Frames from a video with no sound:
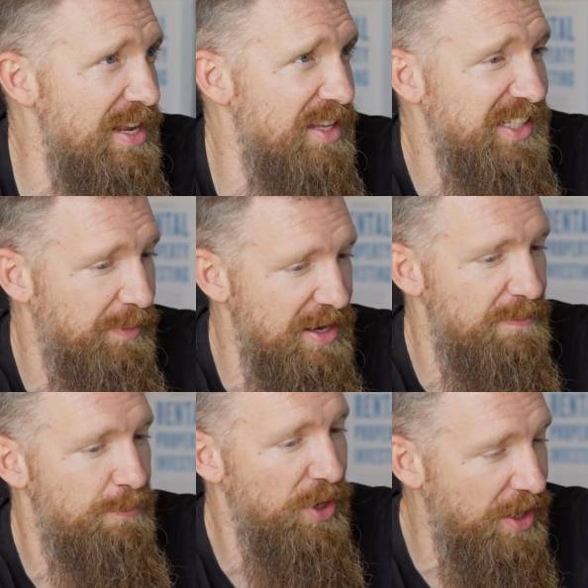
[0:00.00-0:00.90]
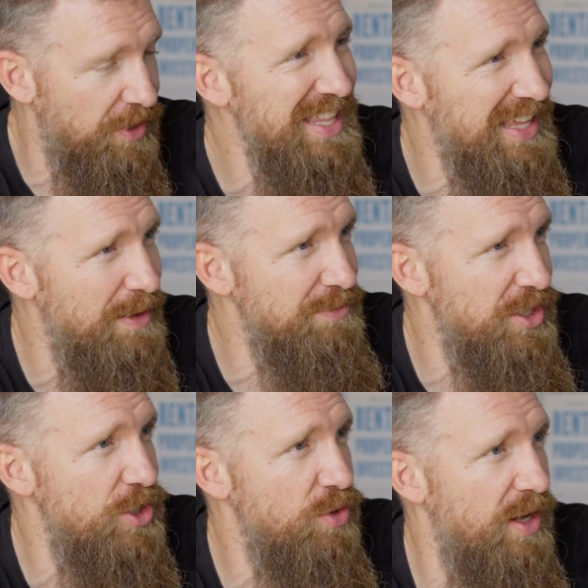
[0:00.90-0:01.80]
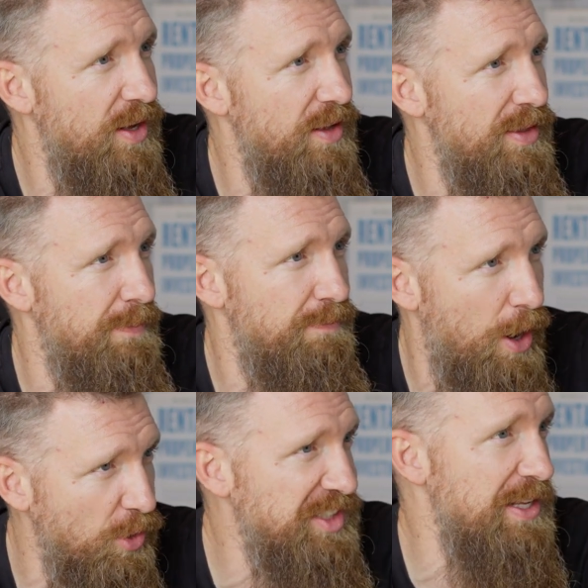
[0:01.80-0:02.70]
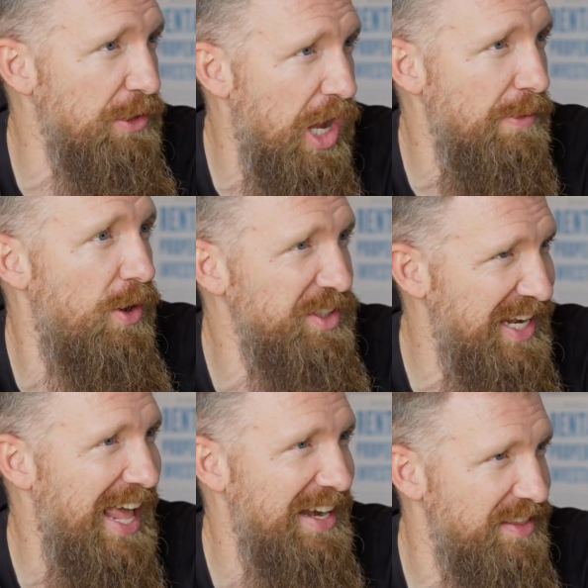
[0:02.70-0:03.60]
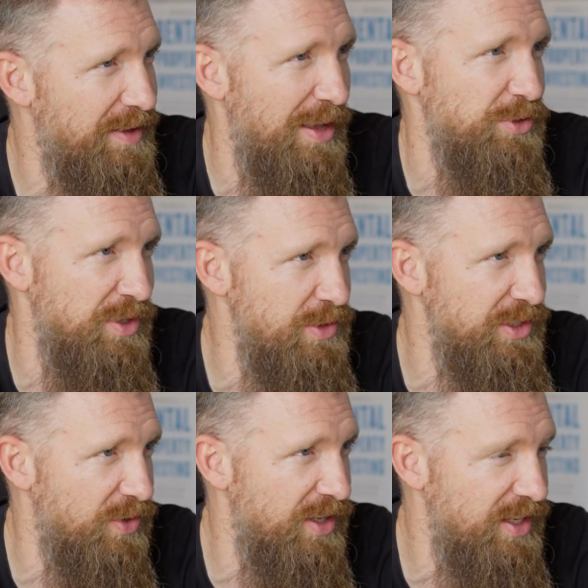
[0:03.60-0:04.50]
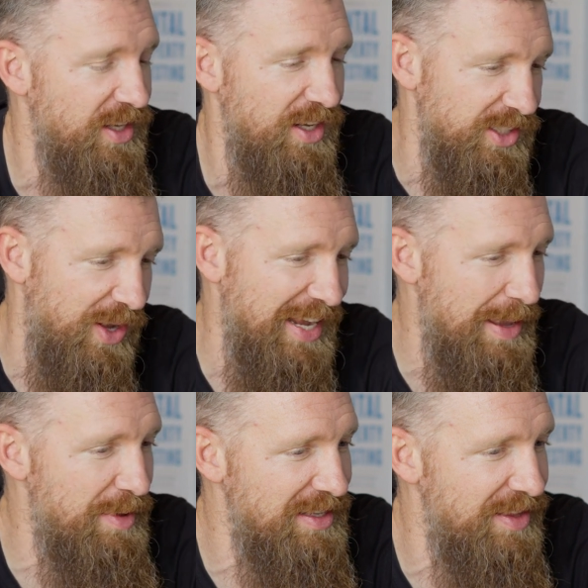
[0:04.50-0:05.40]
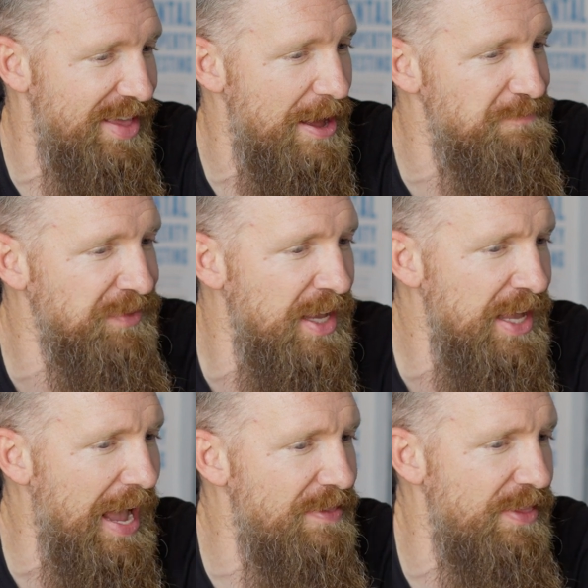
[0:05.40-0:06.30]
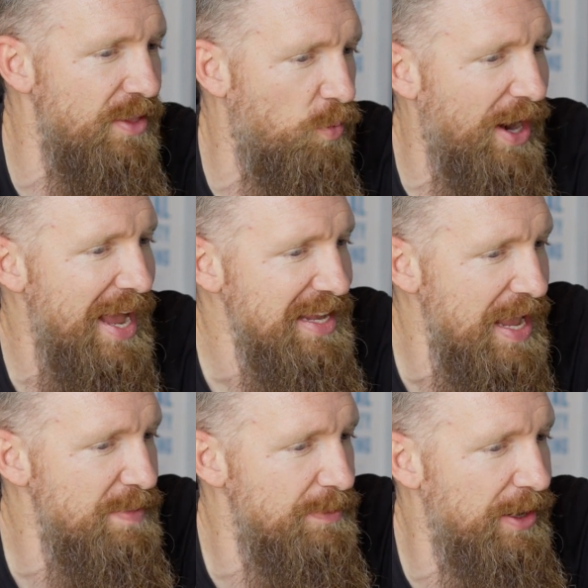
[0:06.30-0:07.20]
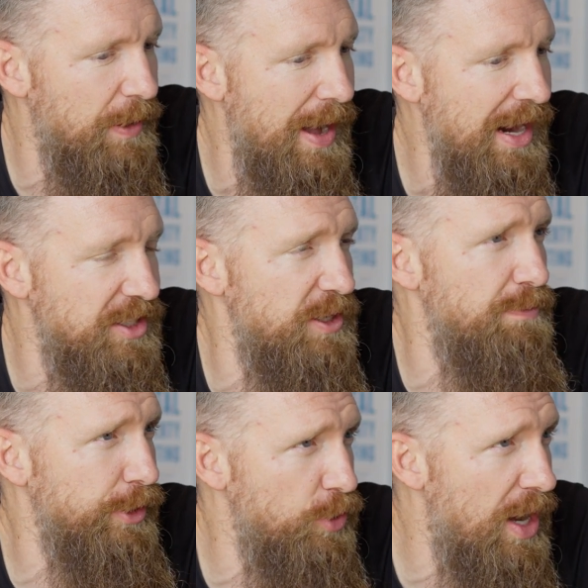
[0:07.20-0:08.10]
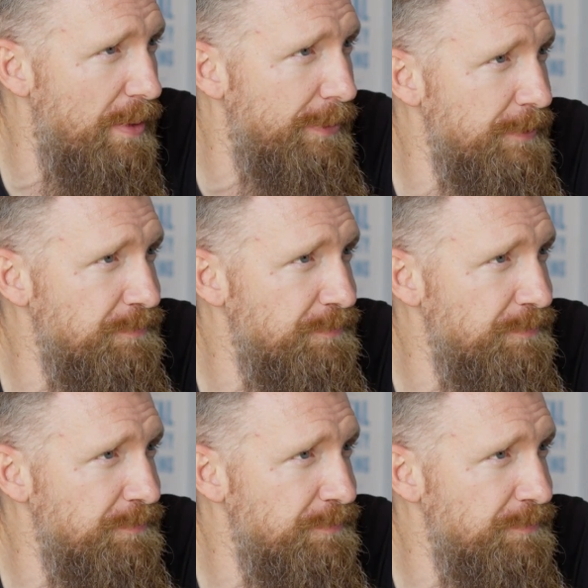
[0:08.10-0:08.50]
needed somebody to put underneath him to do the posting blog posts and editing them. That's what he was doing. So I came in and did that. And when I came into Bigger Pockets, it blew up.